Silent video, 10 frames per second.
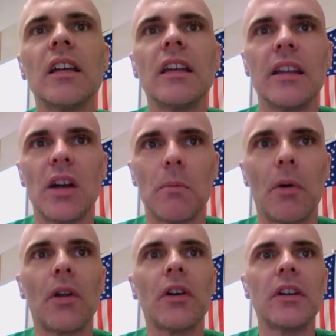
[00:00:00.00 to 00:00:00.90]
in
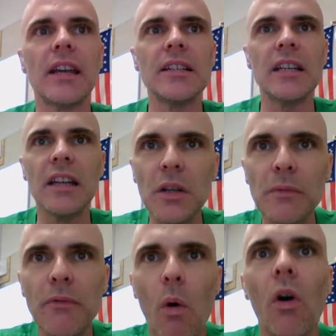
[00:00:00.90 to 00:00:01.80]
Alberta in
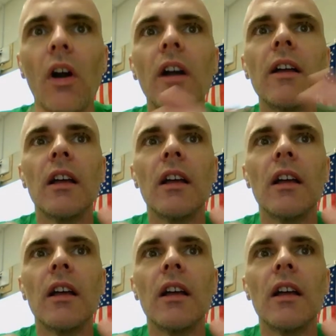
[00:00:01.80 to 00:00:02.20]
1984,